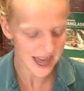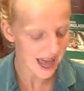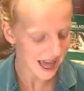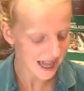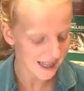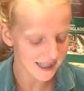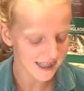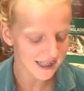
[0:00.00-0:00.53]
the
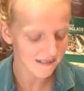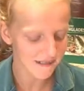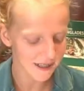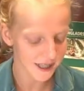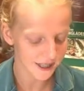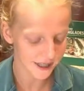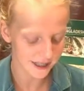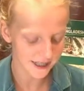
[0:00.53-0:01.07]
end of
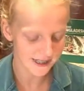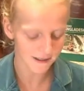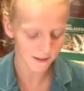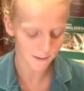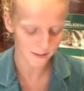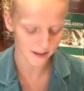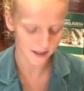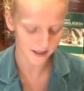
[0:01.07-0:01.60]
the News of
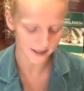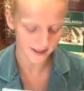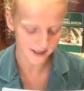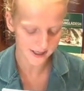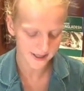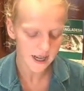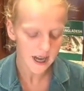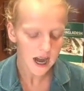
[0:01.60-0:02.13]
the World,
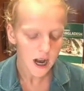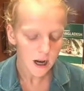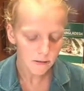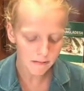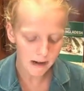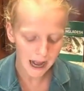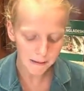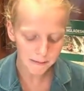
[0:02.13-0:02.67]

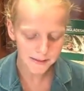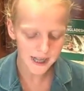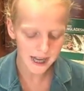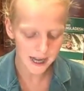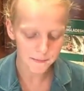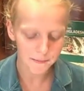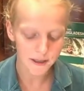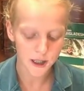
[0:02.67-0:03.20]
wrapped
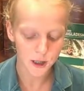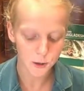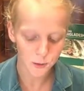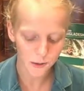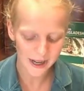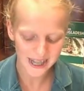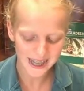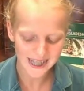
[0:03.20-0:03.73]
up in the
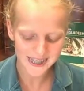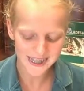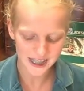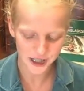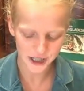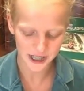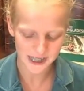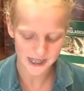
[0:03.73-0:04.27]
20th
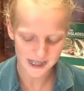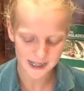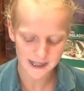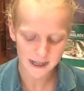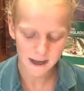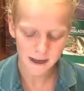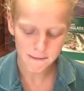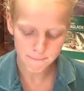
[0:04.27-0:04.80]
century's
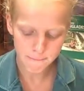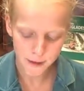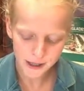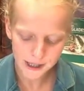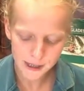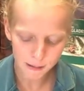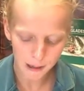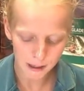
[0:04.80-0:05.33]

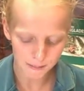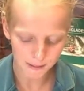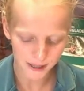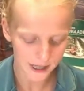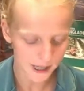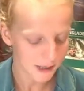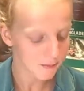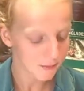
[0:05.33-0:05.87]
most
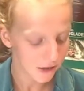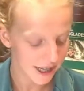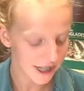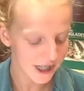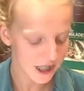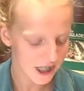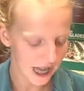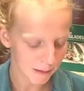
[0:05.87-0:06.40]
popular
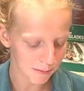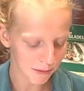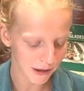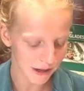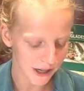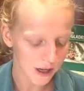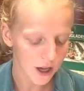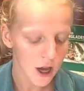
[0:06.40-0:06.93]
British
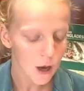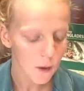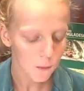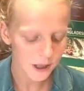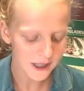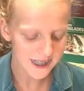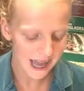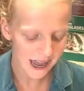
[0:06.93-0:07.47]
tabloid
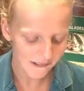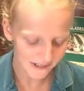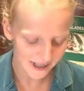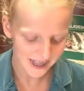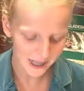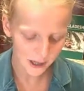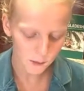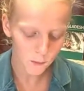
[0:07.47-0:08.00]
was
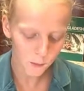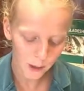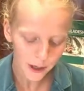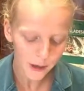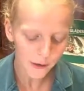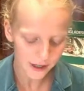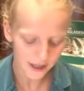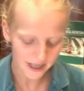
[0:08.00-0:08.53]
everything
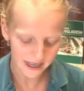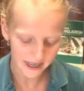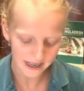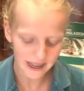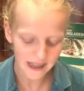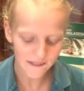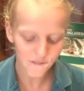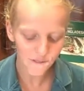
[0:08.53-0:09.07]
we don't
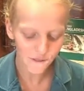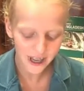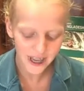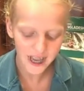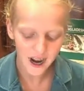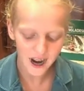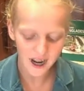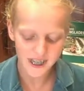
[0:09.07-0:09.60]
need if
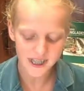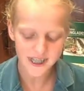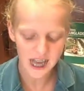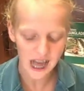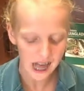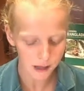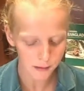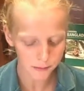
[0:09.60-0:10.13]
we are to
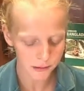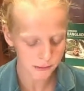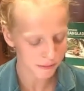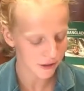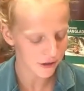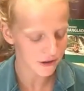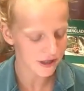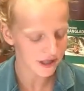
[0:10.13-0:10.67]
help
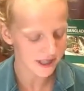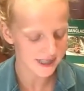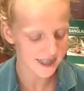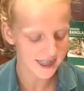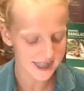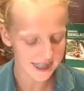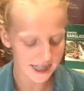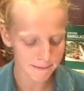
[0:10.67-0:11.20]
promote the
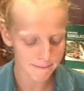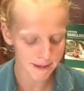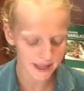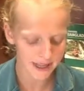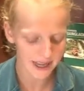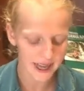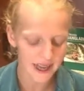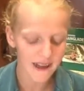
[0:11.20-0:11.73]

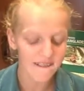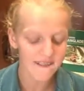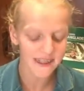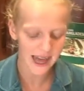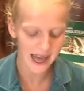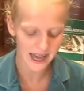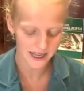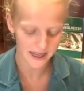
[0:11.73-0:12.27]
sustainability of
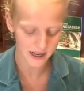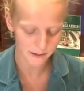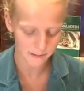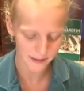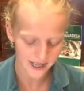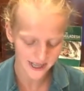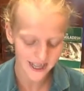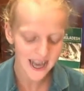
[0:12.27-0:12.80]
the
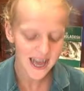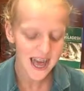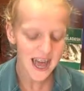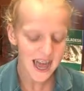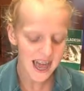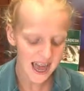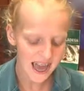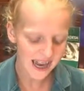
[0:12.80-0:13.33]
economic
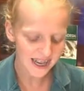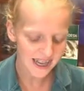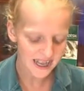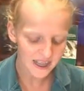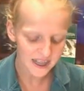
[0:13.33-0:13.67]
and